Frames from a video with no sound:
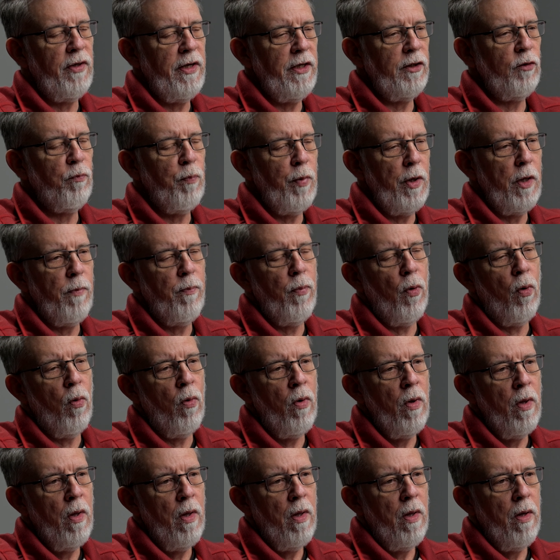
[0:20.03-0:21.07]
his
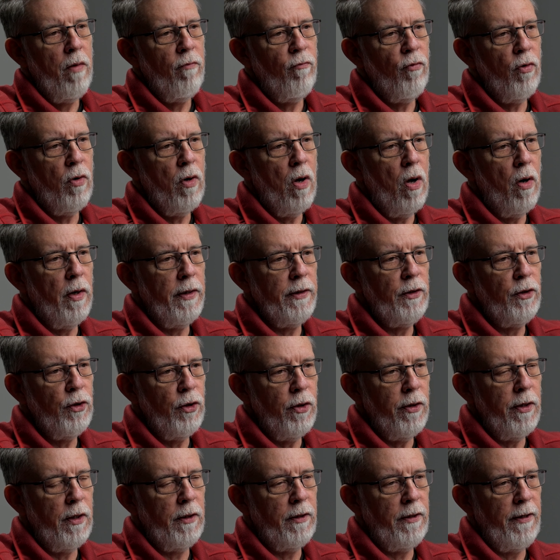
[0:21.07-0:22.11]
people, for all
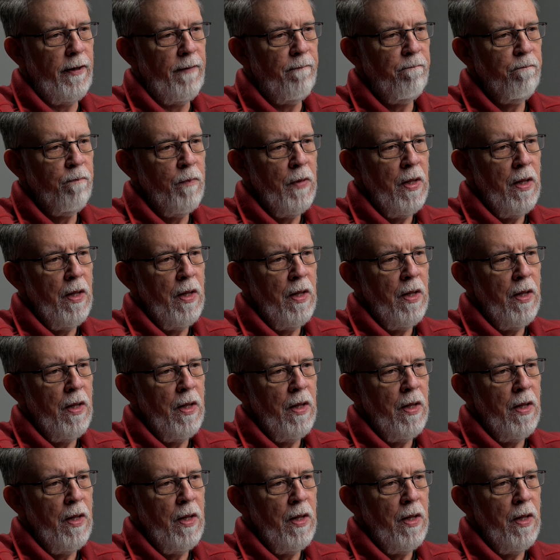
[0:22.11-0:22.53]
eternity.